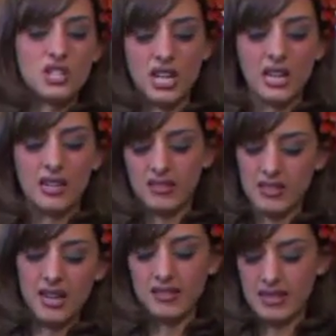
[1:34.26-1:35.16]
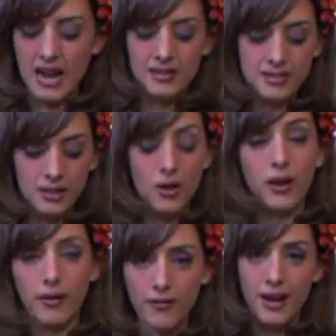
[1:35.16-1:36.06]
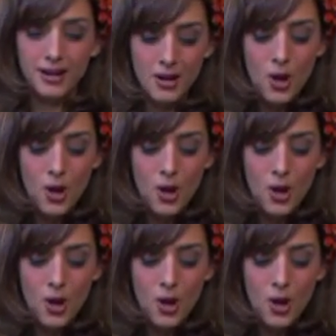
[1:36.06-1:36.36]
chicken, it tastes nasty. Okay, fine.